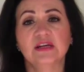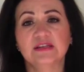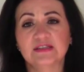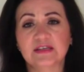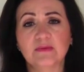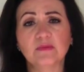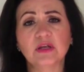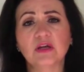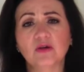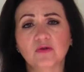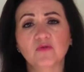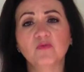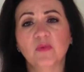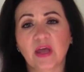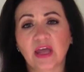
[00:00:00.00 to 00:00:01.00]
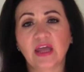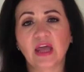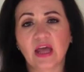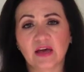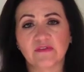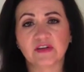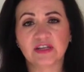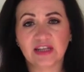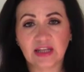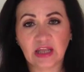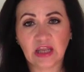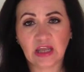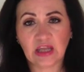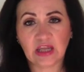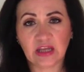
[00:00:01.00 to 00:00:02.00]
It's somebody who may have a
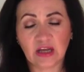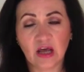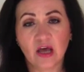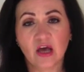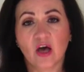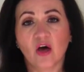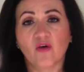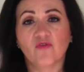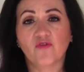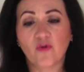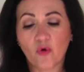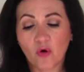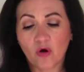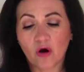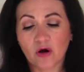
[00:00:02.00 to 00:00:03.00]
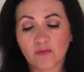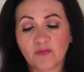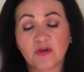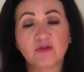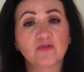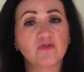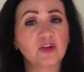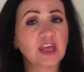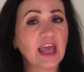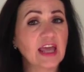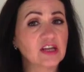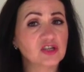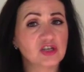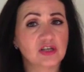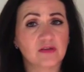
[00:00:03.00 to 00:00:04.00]
need for
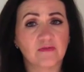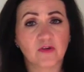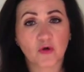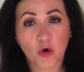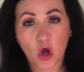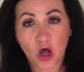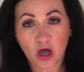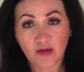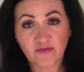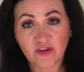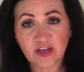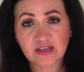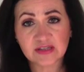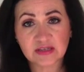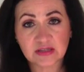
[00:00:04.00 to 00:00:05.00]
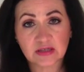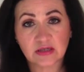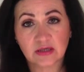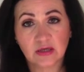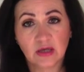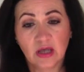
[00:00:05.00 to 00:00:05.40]
beautification of their office.